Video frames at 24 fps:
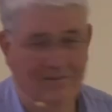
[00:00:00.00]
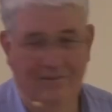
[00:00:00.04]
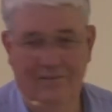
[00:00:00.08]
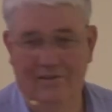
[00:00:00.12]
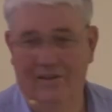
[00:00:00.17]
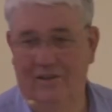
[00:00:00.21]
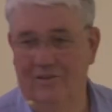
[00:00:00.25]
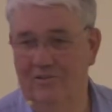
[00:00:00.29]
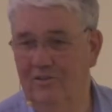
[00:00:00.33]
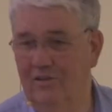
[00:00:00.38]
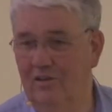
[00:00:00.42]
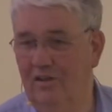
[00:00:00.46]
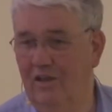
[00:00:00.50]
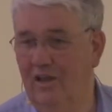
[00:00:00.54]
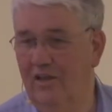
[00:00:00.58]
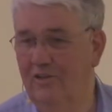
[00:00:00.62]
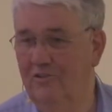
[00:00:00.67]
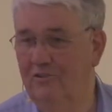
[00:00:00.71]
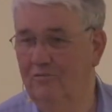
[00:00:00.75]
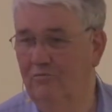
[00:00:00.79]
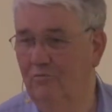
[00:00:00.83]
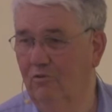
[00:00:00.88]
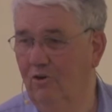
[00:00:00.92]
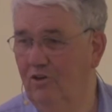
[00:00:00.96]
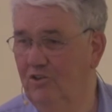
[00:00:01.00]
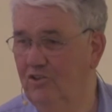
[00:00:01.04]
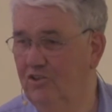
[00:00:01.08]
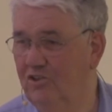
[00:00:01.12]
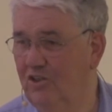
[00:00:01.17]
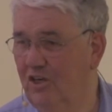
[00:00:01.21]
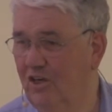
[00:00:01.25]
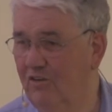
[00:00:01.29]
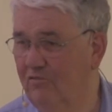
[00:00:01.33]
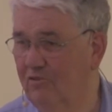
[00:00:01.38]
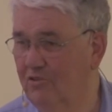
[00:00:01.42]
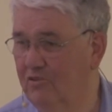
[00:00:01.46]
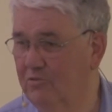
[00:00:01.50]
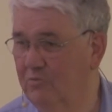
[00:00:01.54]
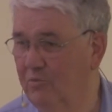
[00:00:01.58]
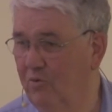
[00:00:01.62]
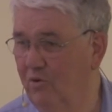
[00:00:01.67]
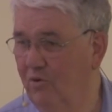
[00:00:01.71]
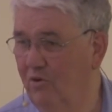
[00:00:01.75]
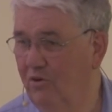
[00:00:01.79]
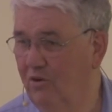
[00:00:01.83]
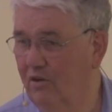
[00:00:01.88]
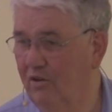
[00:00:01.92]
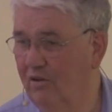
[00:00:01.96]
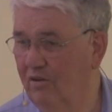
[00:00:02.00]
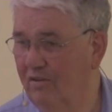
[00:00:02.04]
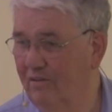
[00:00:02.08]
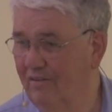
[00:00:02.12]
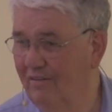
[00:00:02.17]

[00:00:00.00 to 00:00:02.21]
That's the last word she ever spoke.